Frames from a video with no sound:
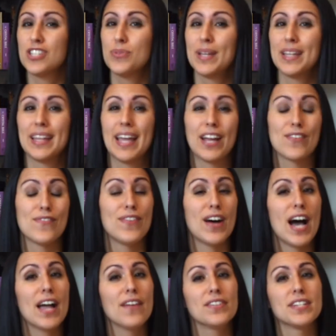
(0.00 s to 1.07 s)
doing like
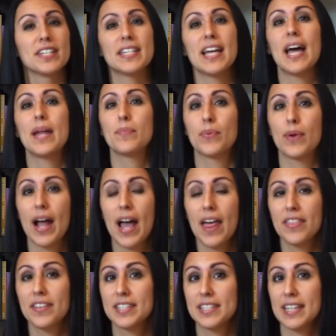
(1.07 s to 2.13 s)
5 to 10
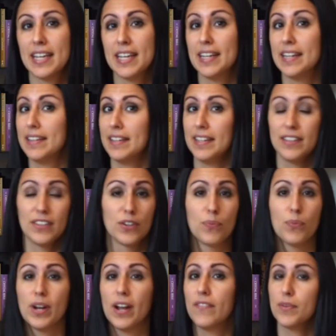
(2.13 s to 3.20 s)
breaths in either
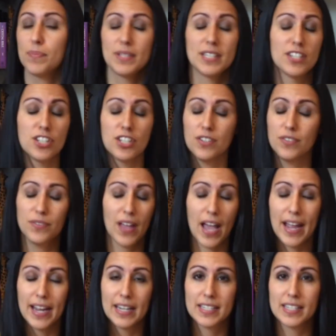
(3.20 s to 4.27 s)
whatever position you
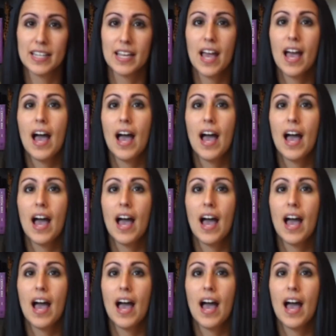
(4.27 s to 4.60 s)
liked,